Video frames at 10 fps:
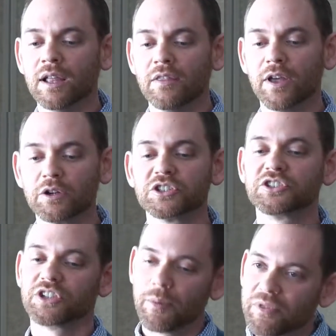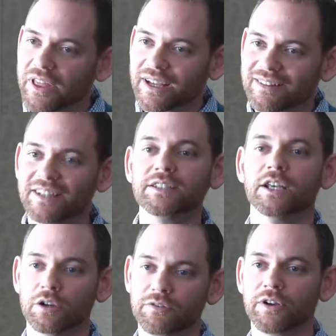There's something that's
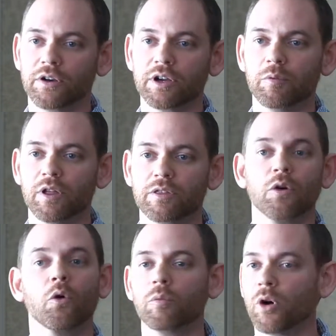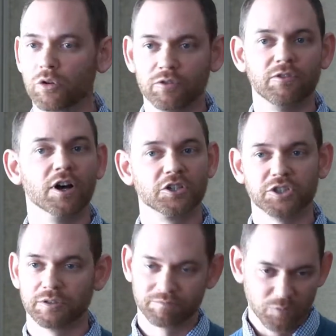interfering with the hormonal
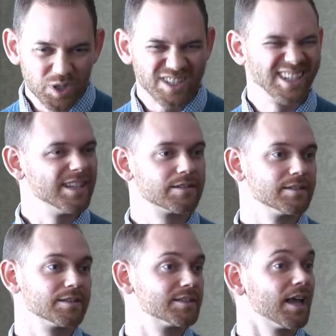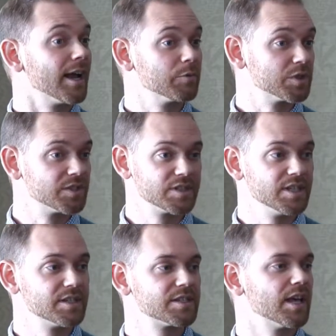function. We see this in society with
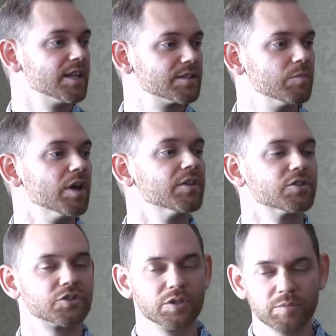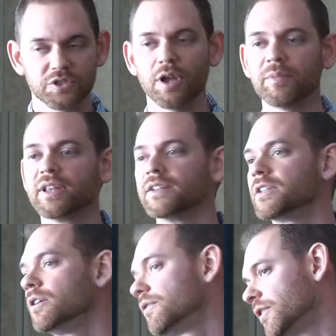disease states, but there's something that's
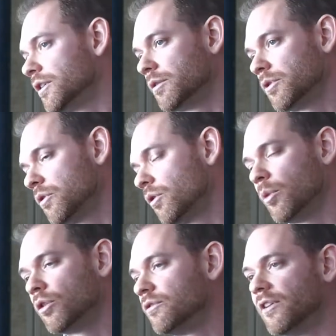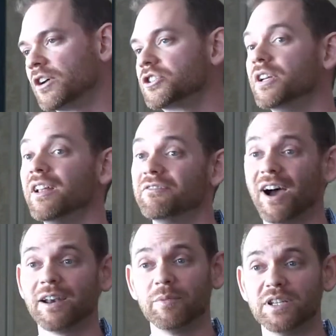interfering with hormonal function, and
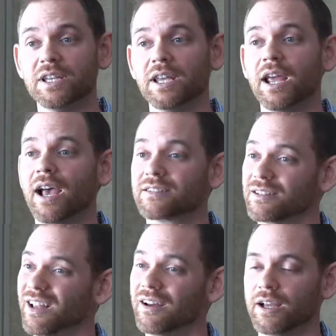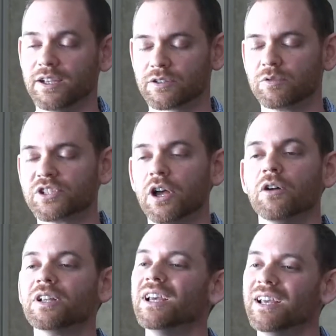vitamin D, as a
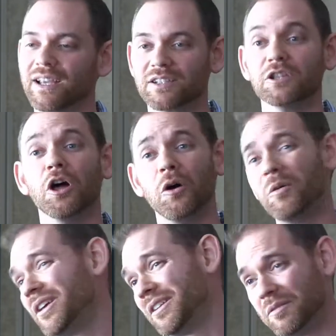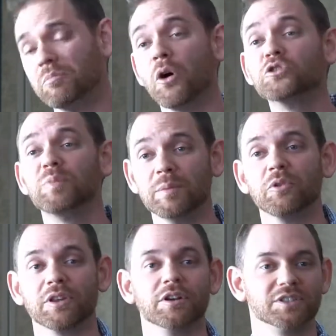result, is low in most
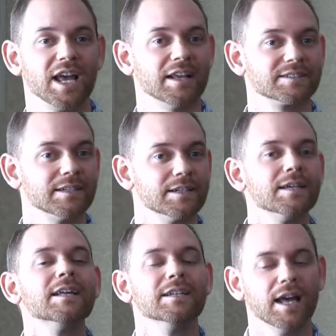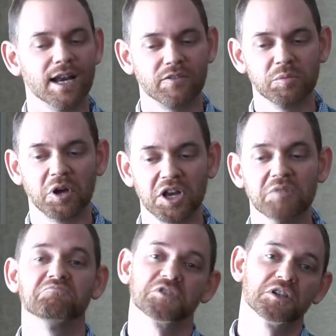people that are tested. Not everybody,
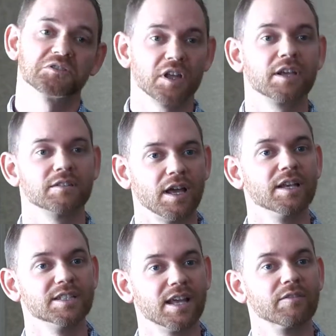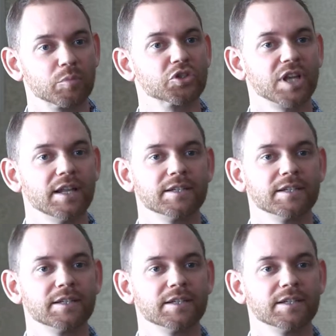just like 97%.